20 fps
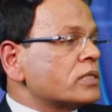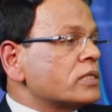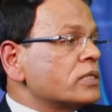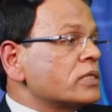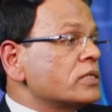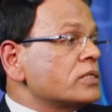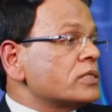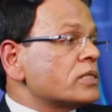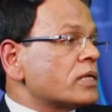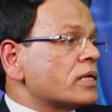the
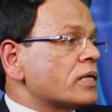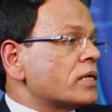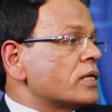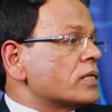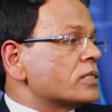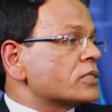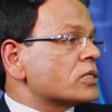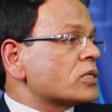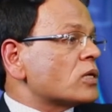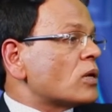
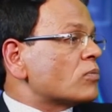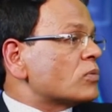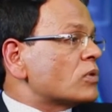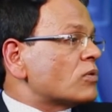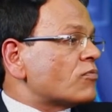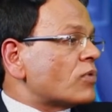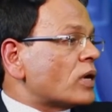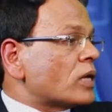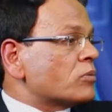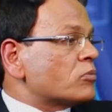degeneration of the
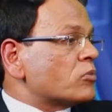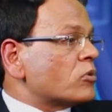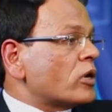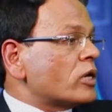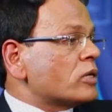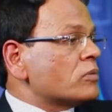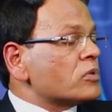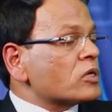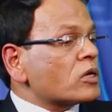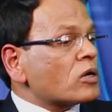
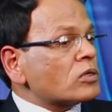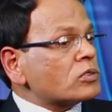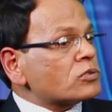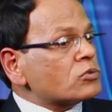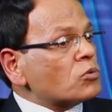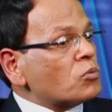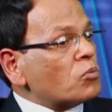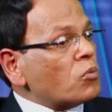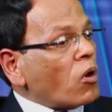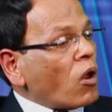fibroid, because
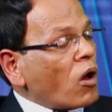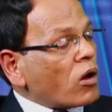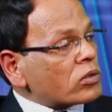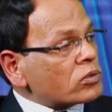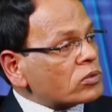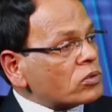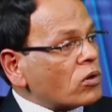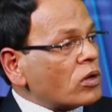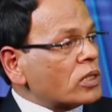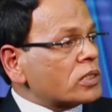you
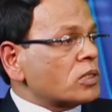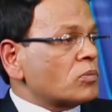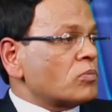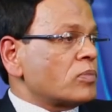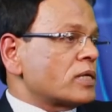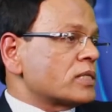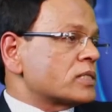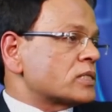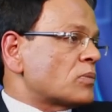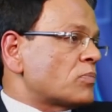block all the
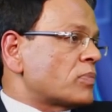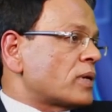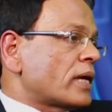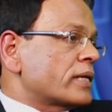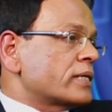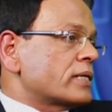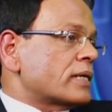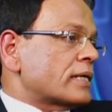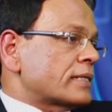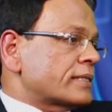blood supply
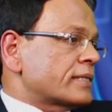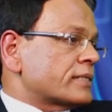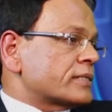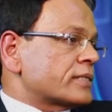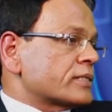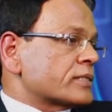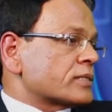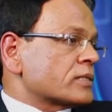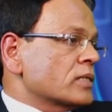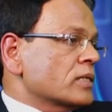and other
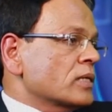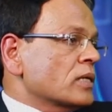things.